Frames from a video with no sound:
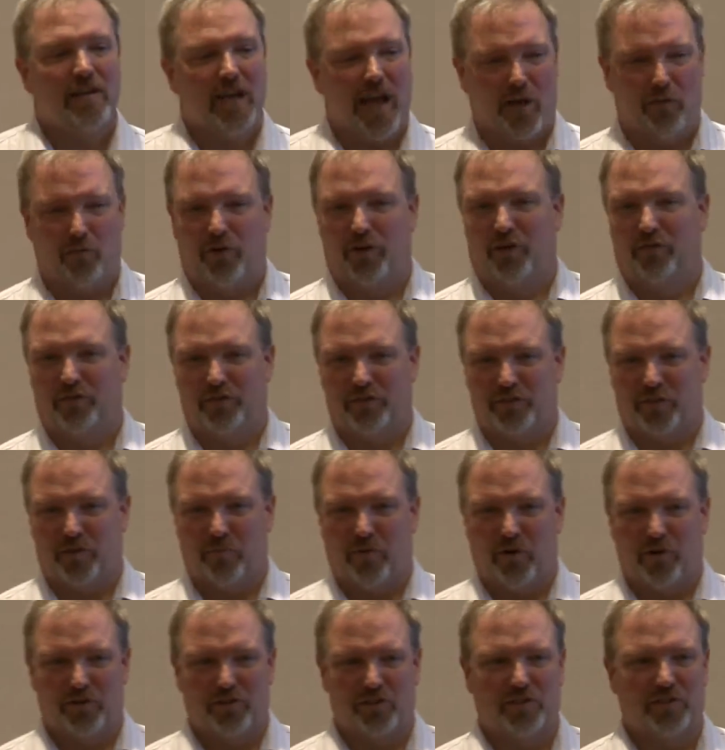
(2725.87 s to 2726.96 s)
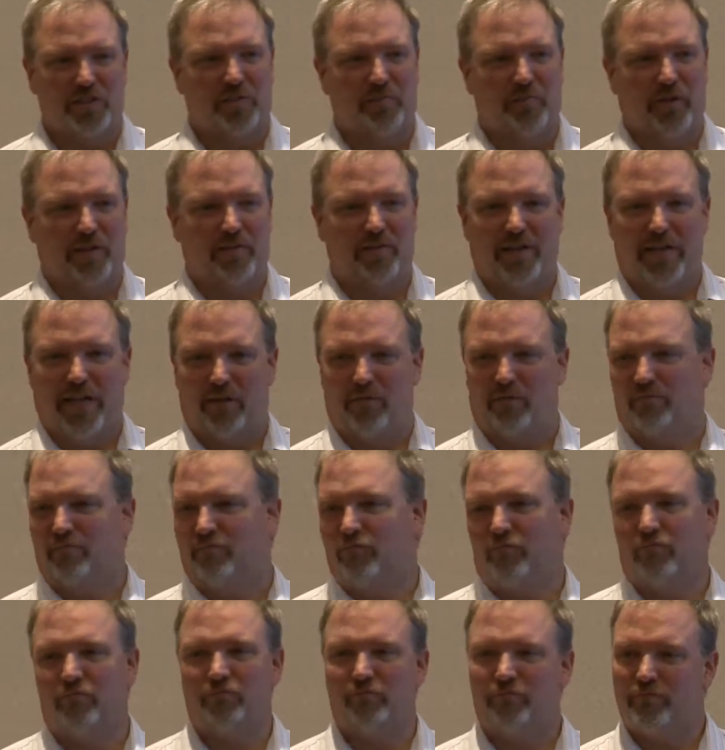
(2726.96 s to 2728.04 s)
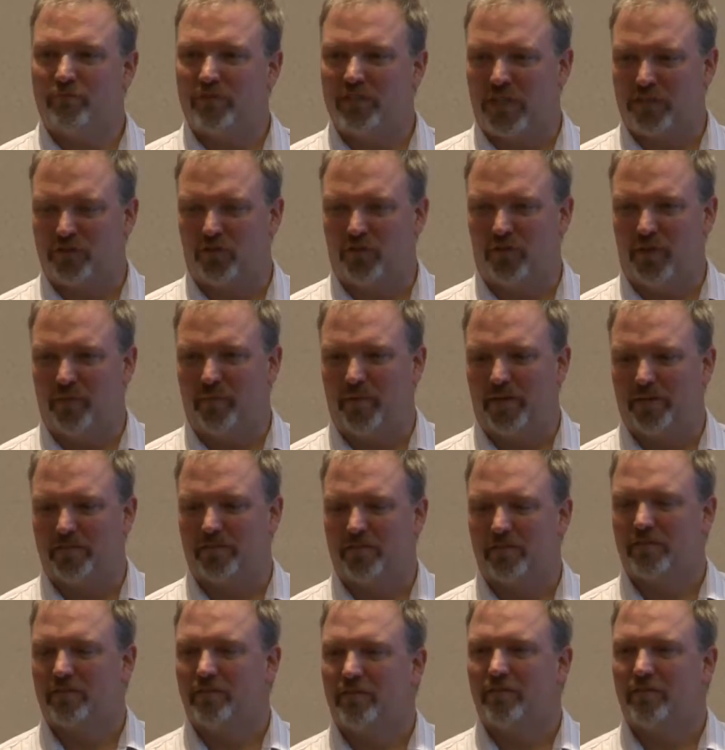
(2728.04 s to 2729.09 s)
I will if it's an emergency, but again, set your limits.